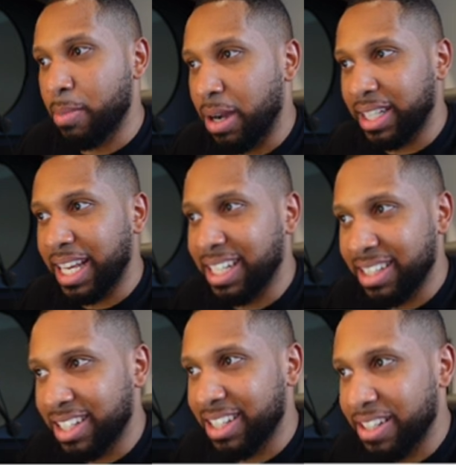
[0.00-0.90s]
about getting
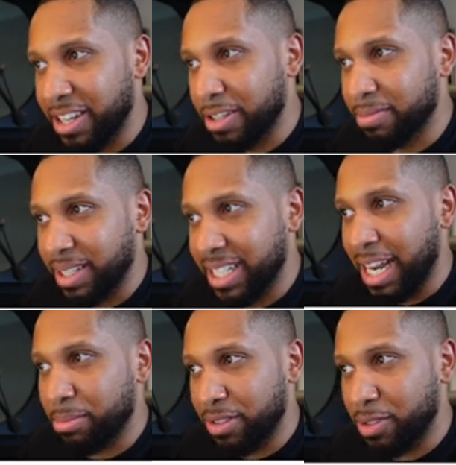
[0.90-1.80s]
the um,
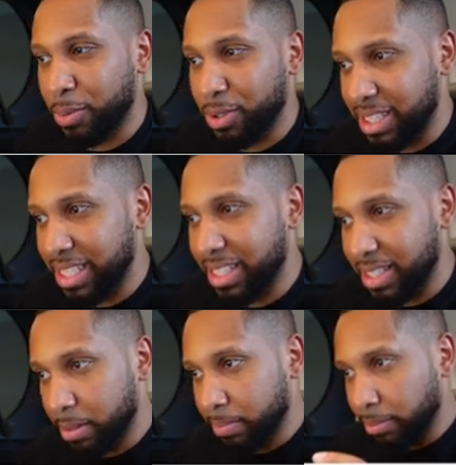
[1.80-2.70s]
adaptive sports
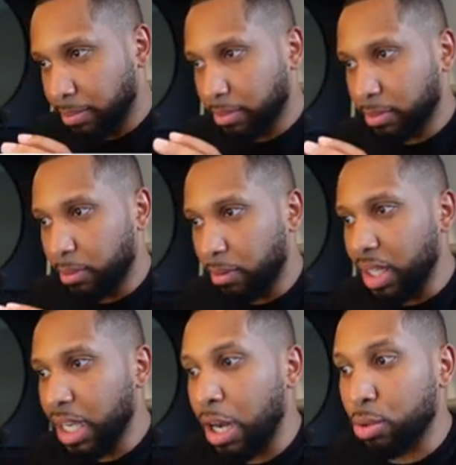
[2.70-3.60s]
seats.
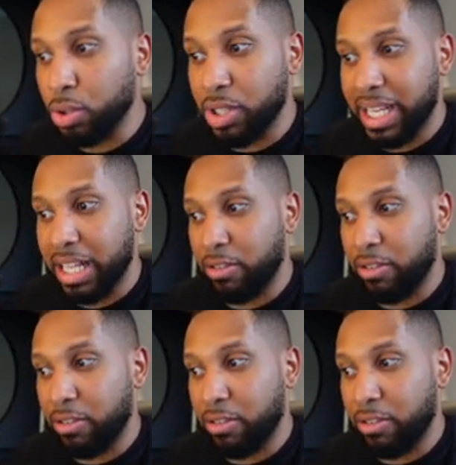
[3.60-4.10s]
I would also get